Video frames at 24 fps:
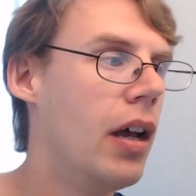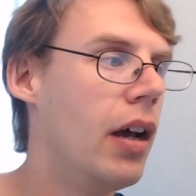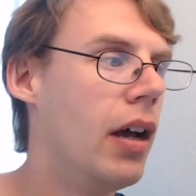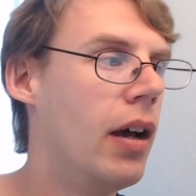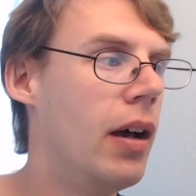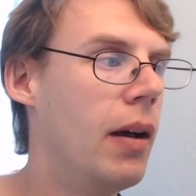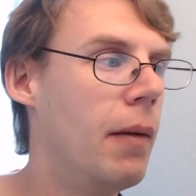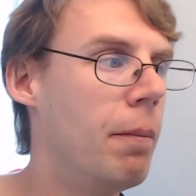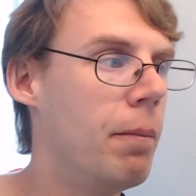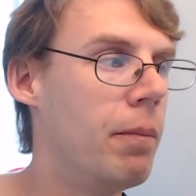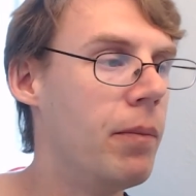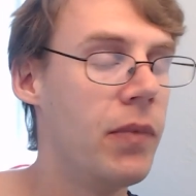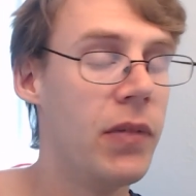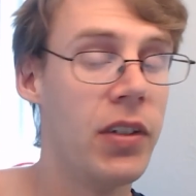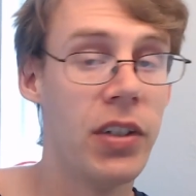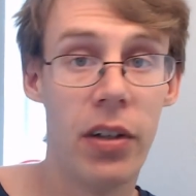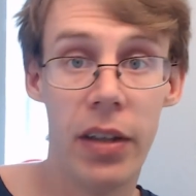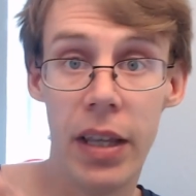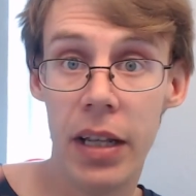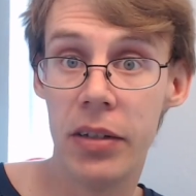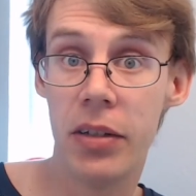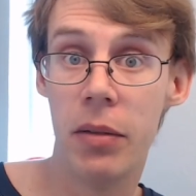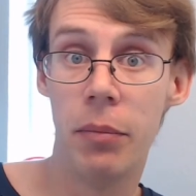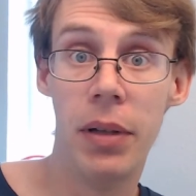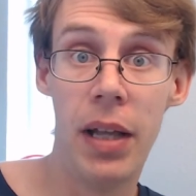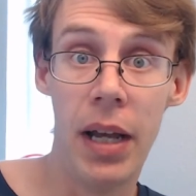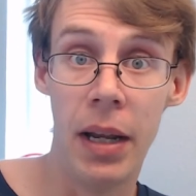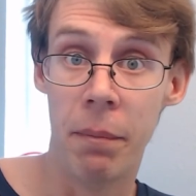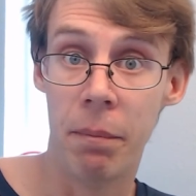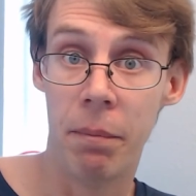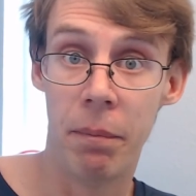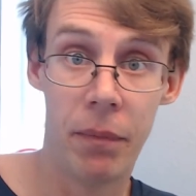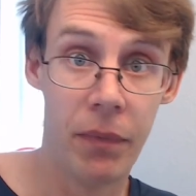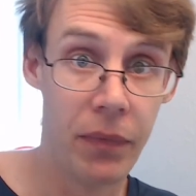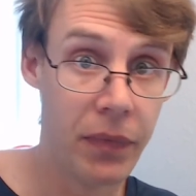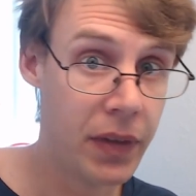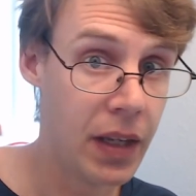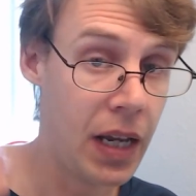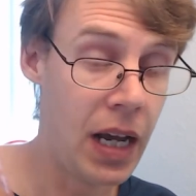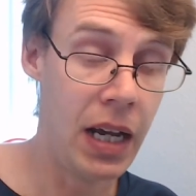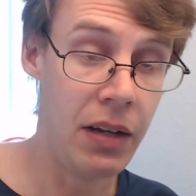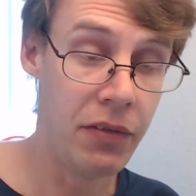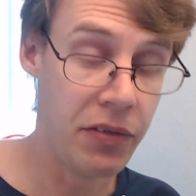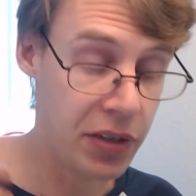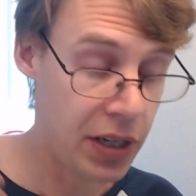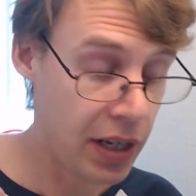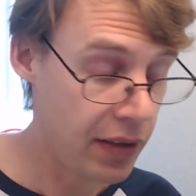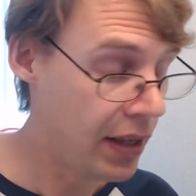Um, so that's the plan.
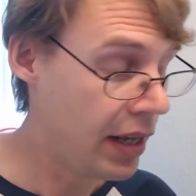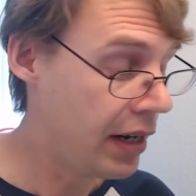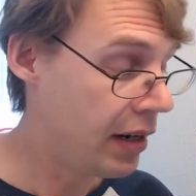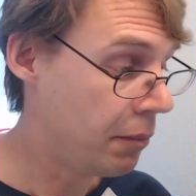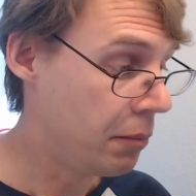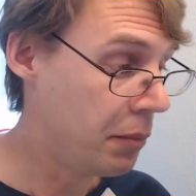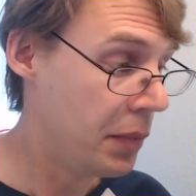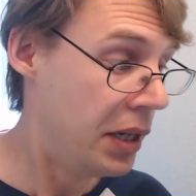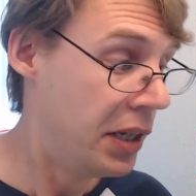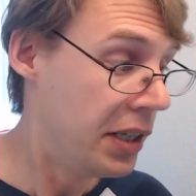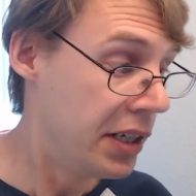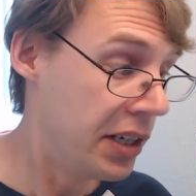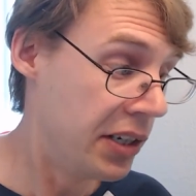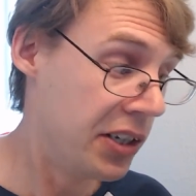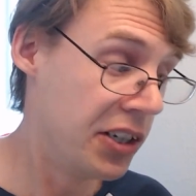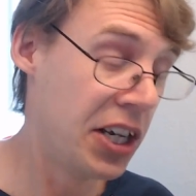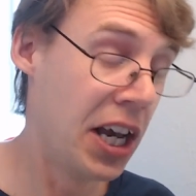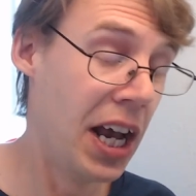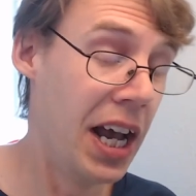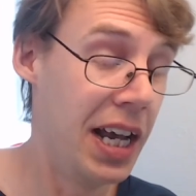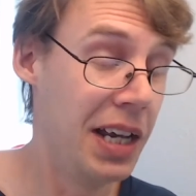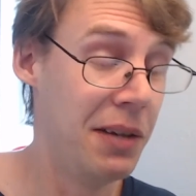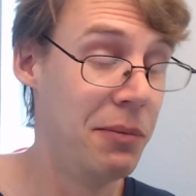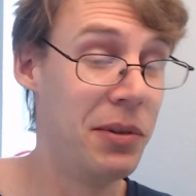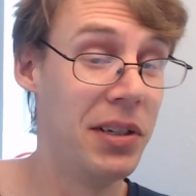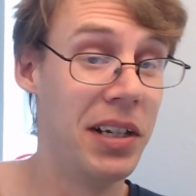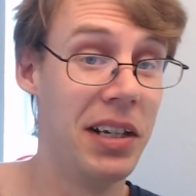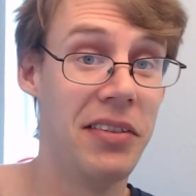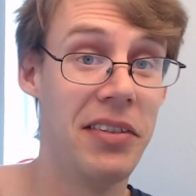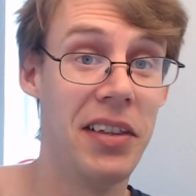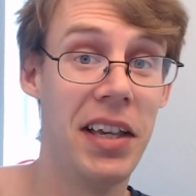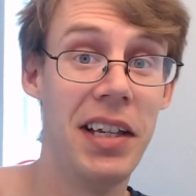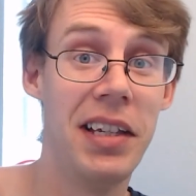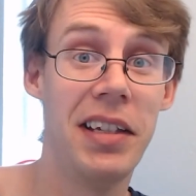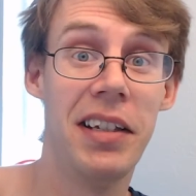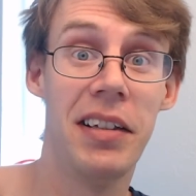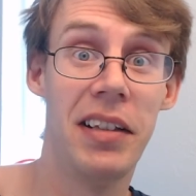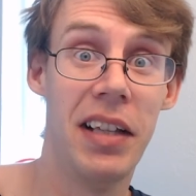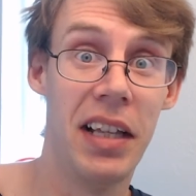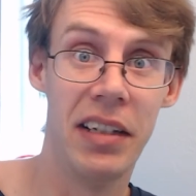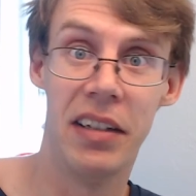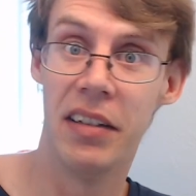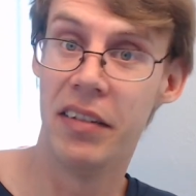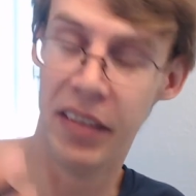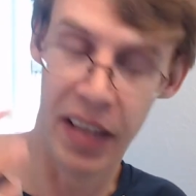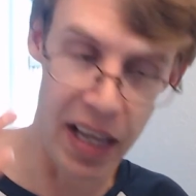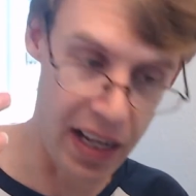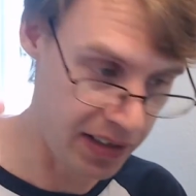I've said that a million times, I think.
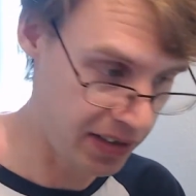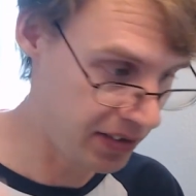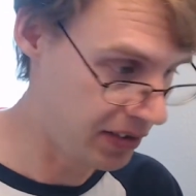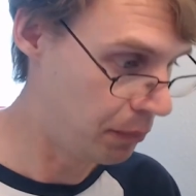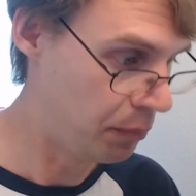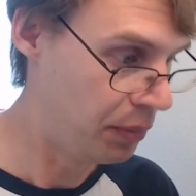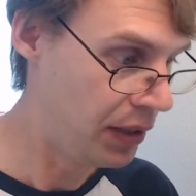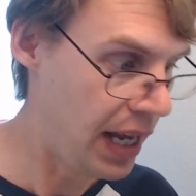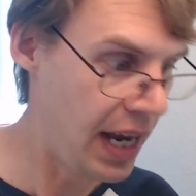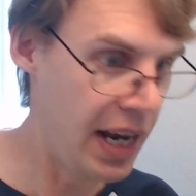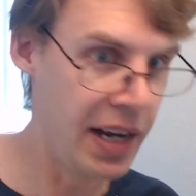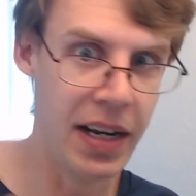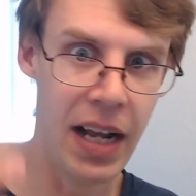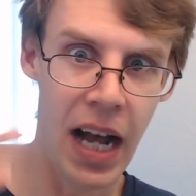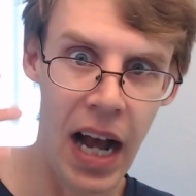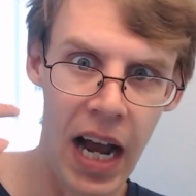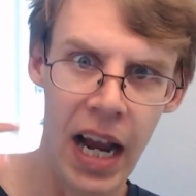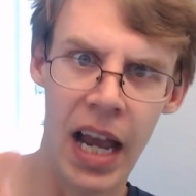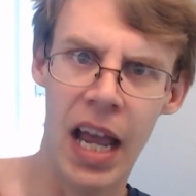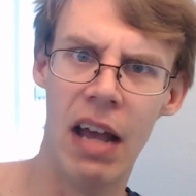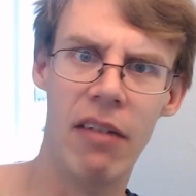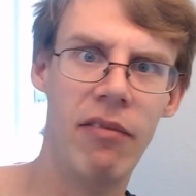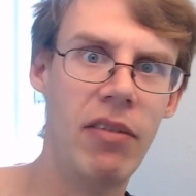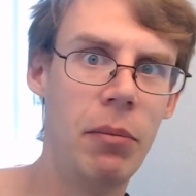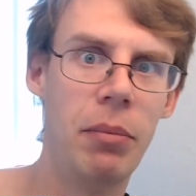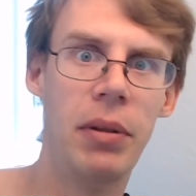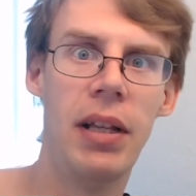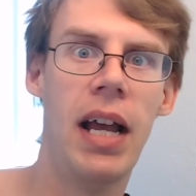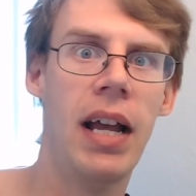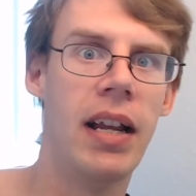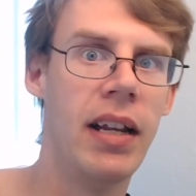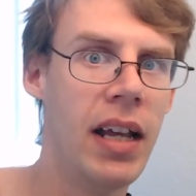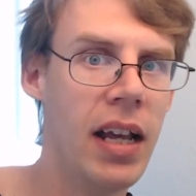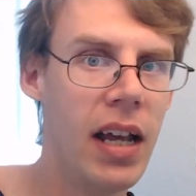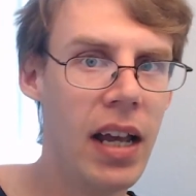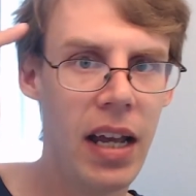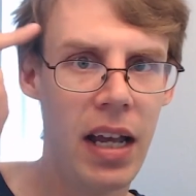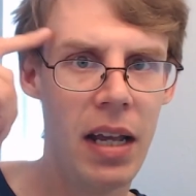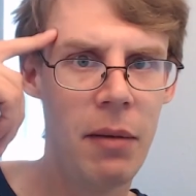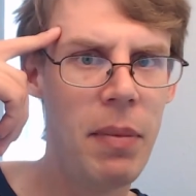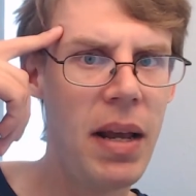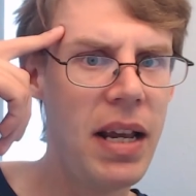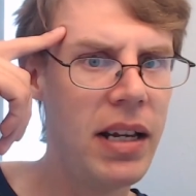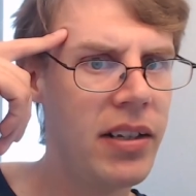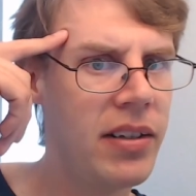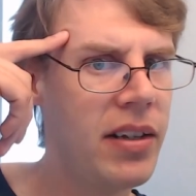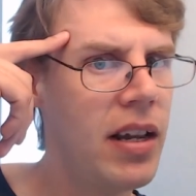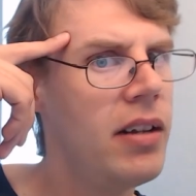Like, that's the plan. I have a plan. It
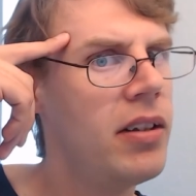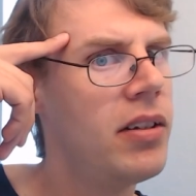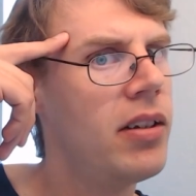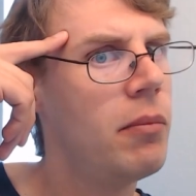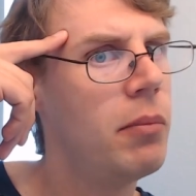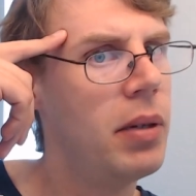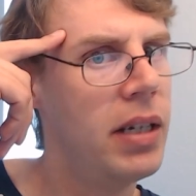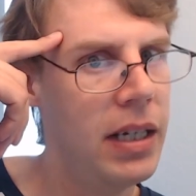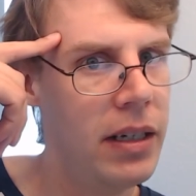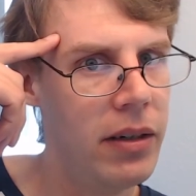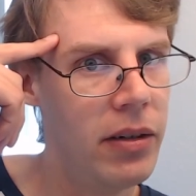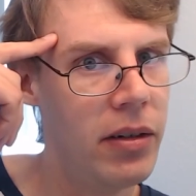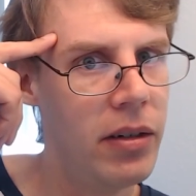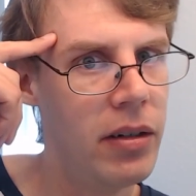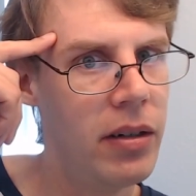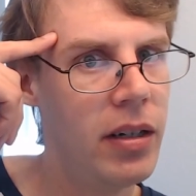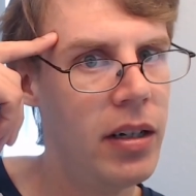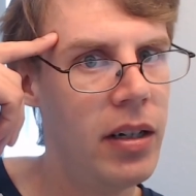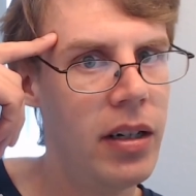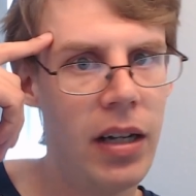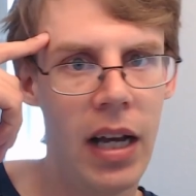makes sense up here.